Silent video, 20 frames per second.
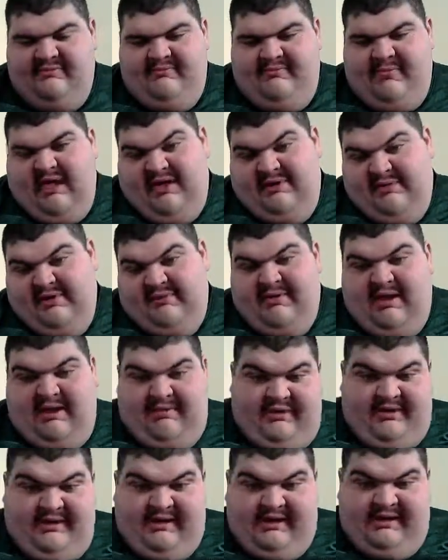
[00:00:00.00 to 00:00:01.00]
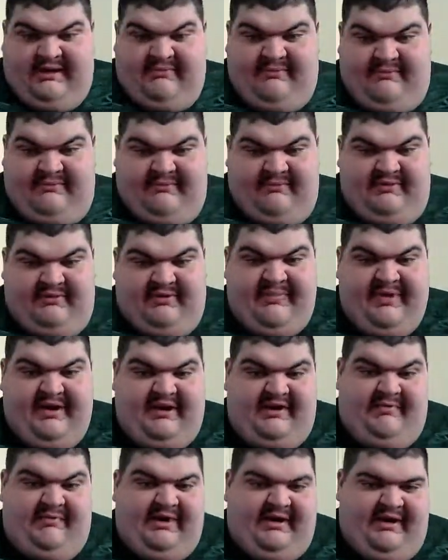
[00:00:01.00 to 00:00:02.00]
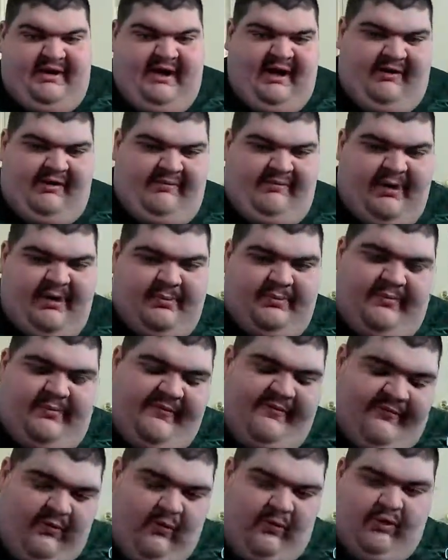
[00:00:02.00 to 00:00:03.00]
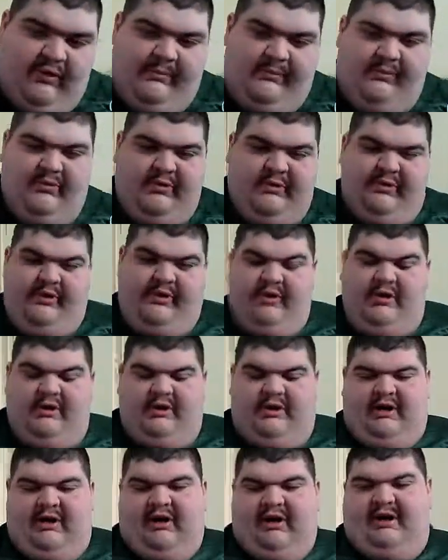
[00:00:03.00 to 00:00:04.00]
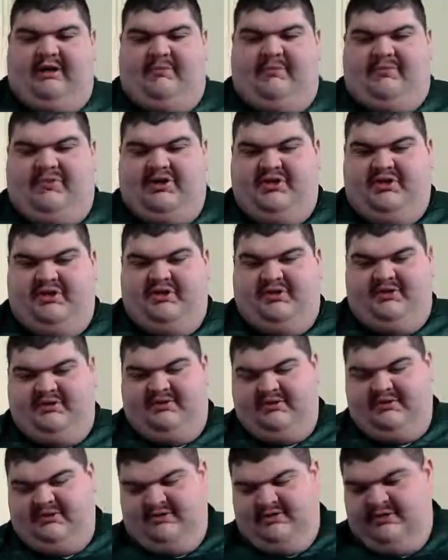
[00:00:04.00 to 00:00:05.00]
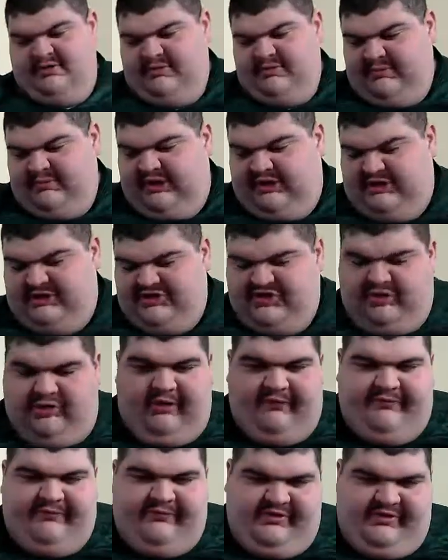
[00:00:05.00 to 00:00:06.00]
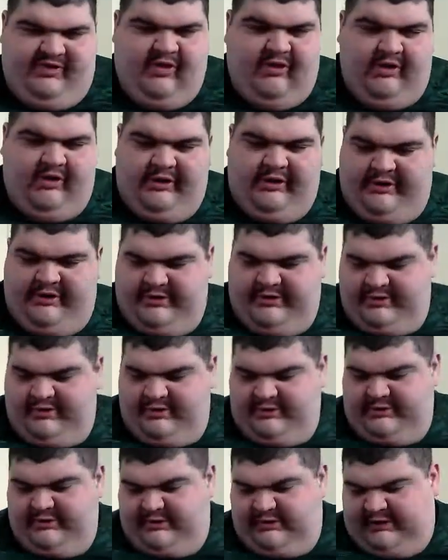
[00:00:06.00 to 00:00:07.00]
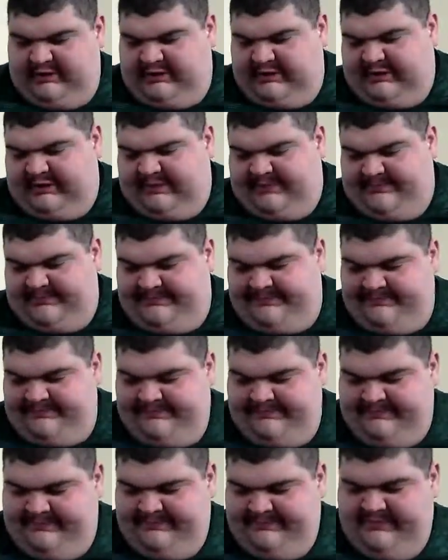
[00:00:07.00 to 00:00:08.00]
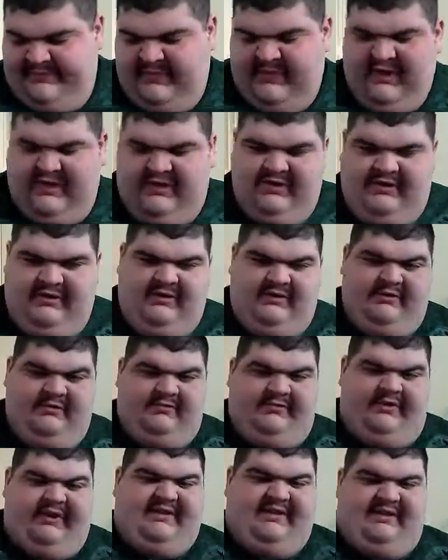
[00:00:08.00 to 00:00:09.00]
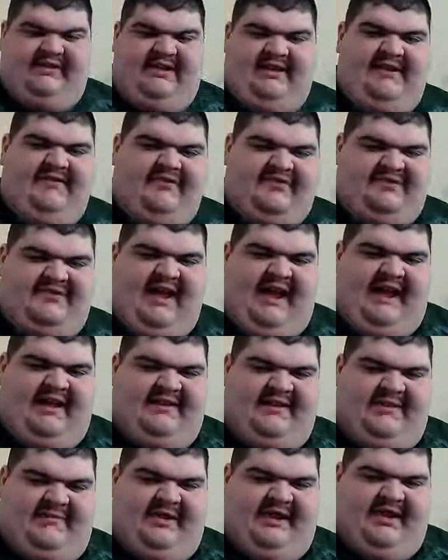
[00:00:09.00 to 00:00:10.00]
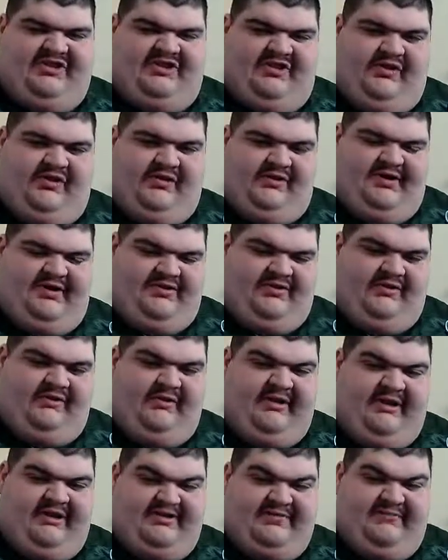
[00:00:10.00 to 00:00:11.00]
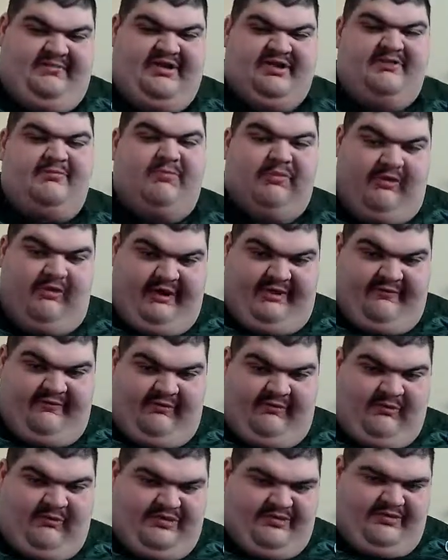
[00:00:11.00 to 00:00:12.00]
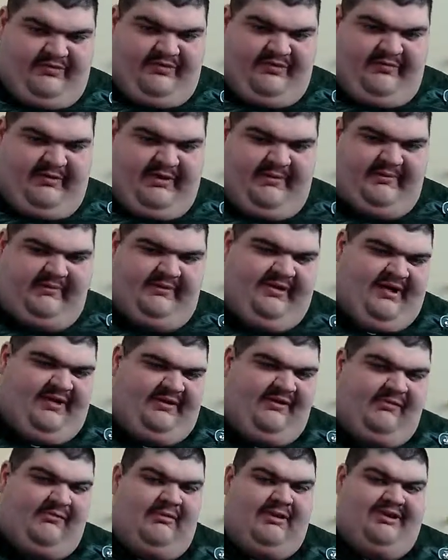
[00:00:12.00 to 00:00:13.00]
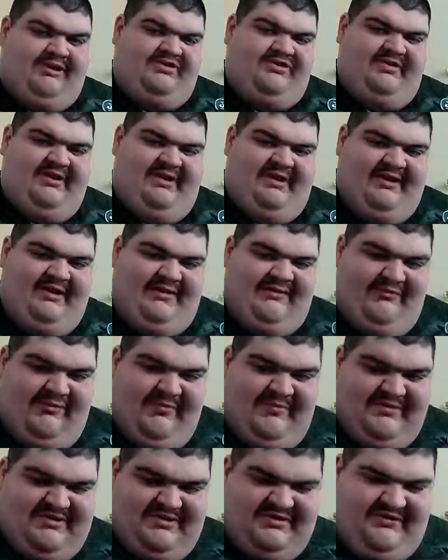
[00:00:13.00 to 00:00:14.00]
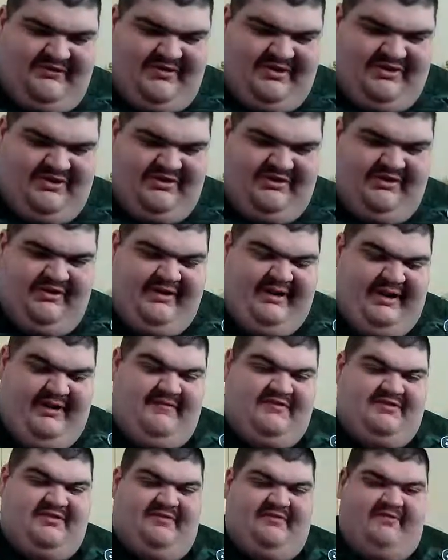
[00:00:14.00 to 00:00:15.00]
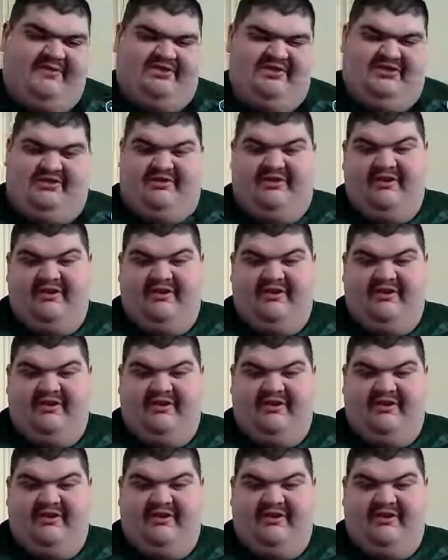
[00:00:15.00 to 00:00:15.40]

maybe not, depending upon how people perform. Um, but I'll start off with the card. Um, We got the Divas Tag Team match, otherwise known as Pitch Break for most of you people that don't watch the Women's Division or Divas Division.